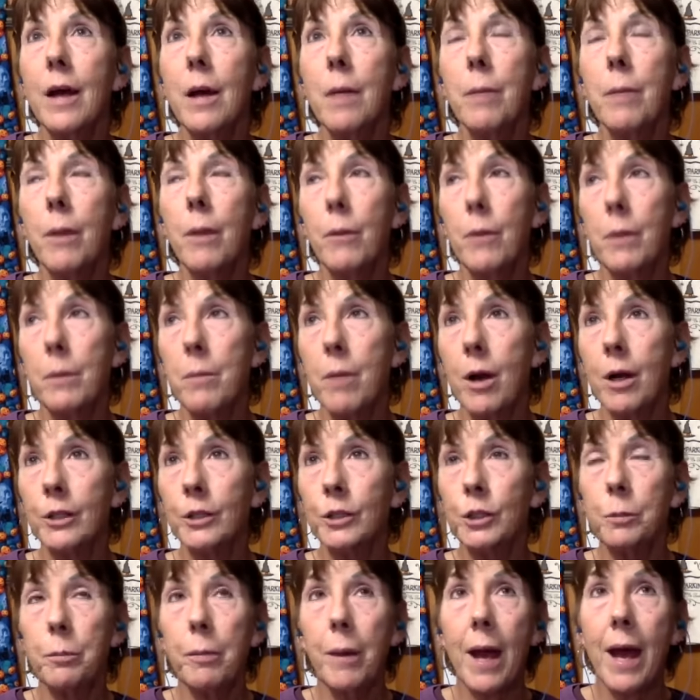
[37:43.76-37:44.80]
But we
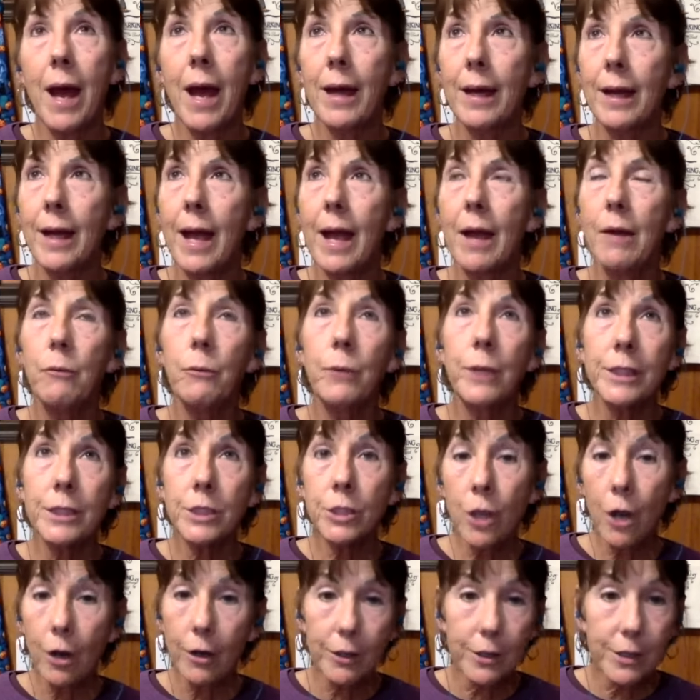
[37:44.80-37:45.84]
marched back, and we
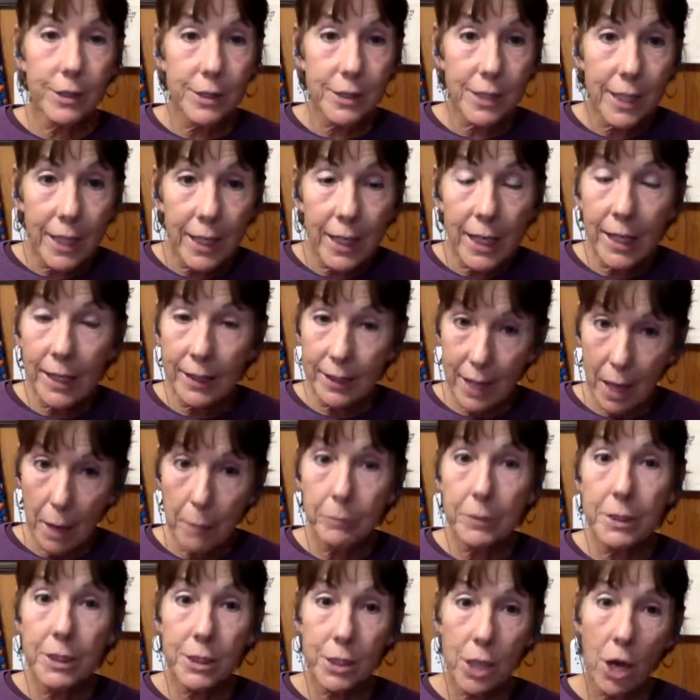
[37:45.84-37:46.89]
started singing them
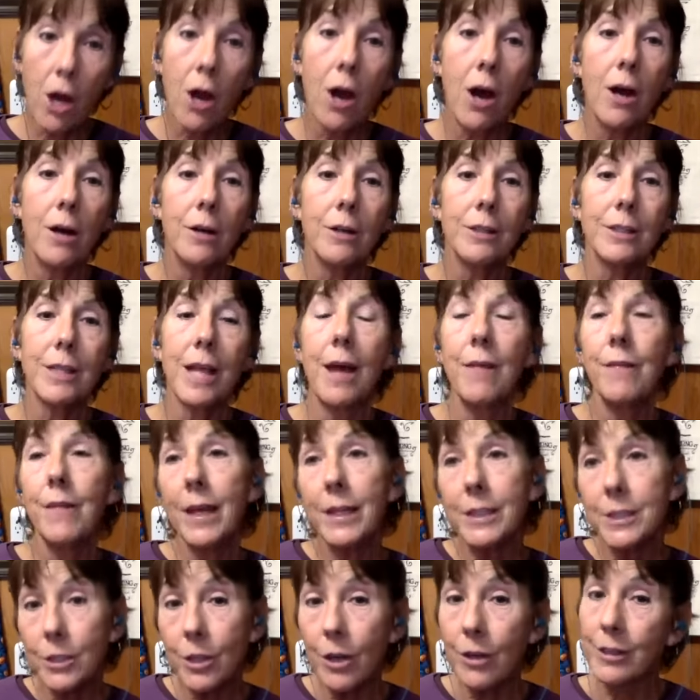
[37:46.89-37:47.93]
songs, and they
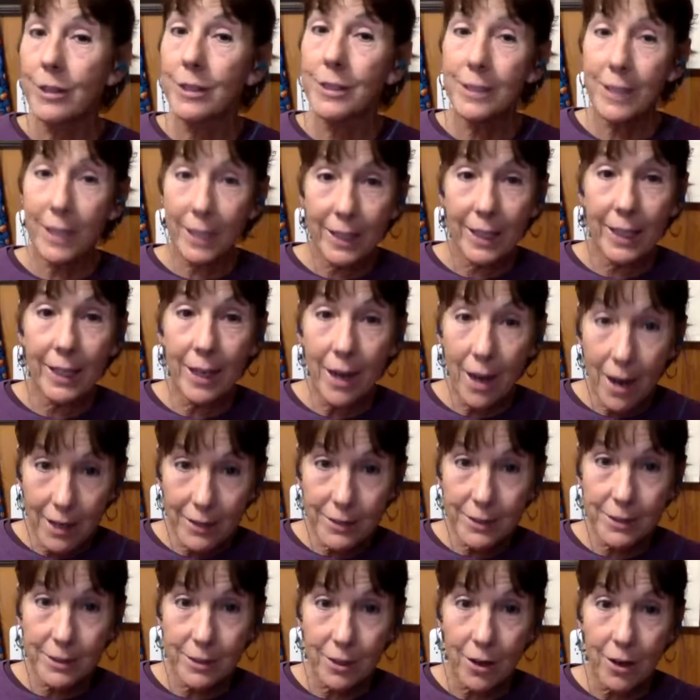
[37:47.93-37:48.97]
started singing
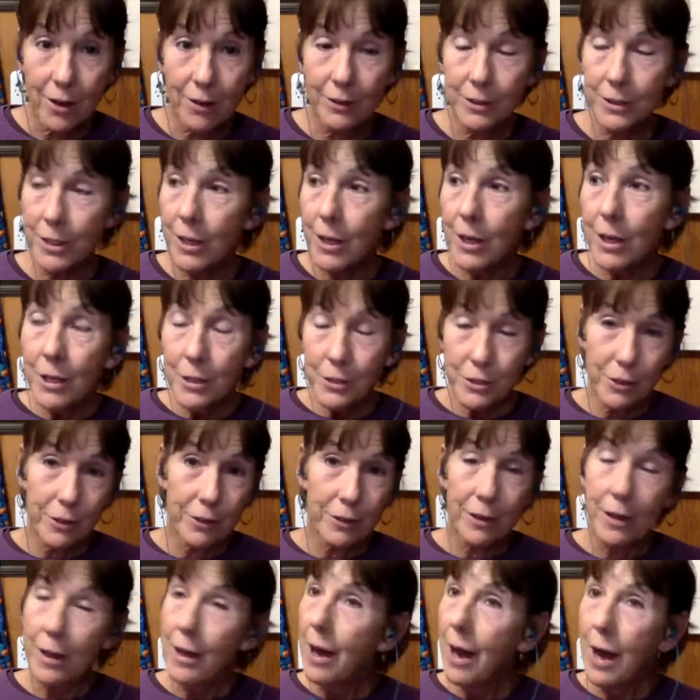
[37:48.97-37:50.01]
us songs. So
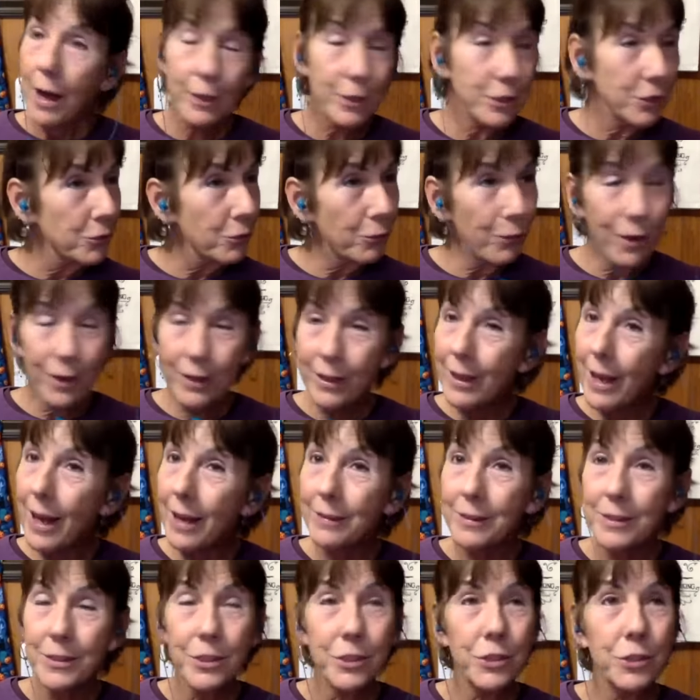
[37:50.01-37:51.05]
I swear to God,
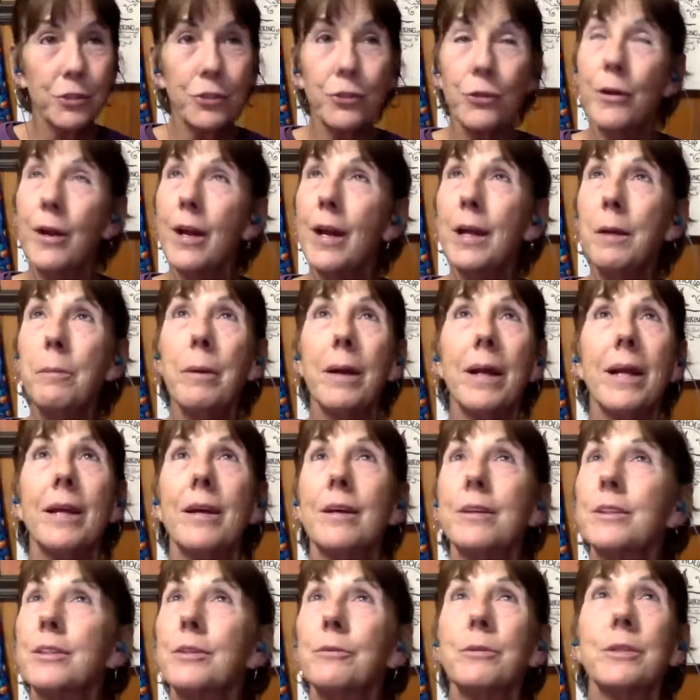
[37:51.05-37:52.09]
this is true. Anybody
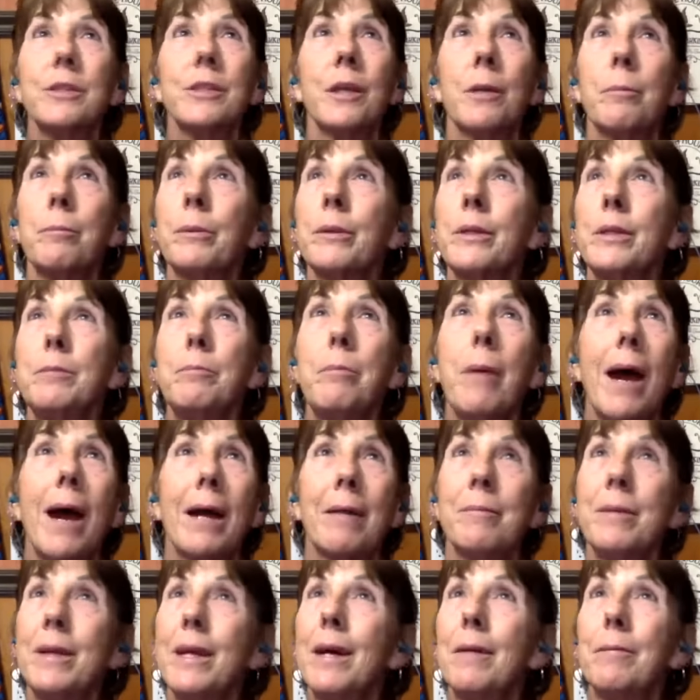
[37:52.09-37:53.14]
else that was there, please back
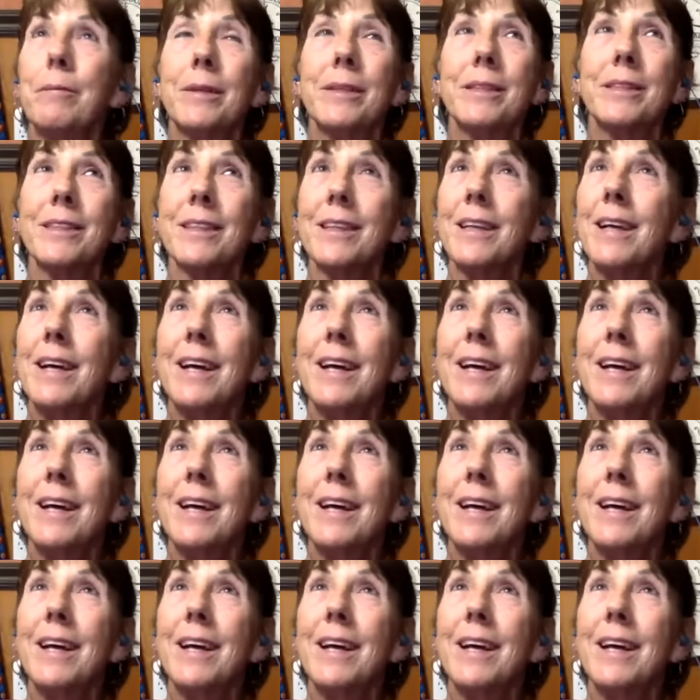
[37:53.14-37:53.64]
me up, because